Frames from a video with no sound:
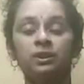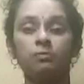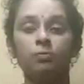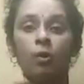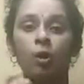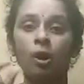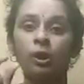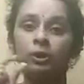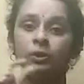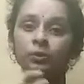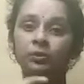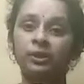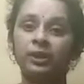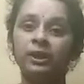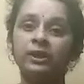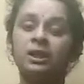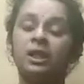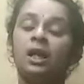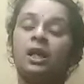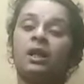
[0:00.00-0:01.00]
Small
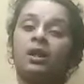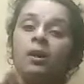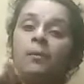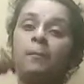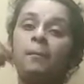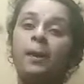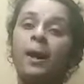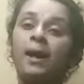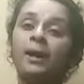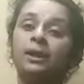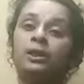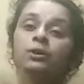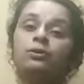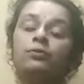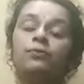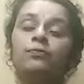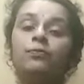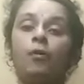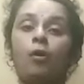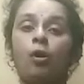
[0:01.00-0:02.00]
units combine to
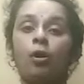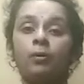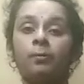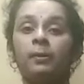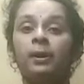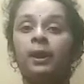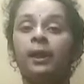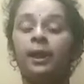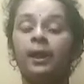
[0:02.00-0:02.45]
form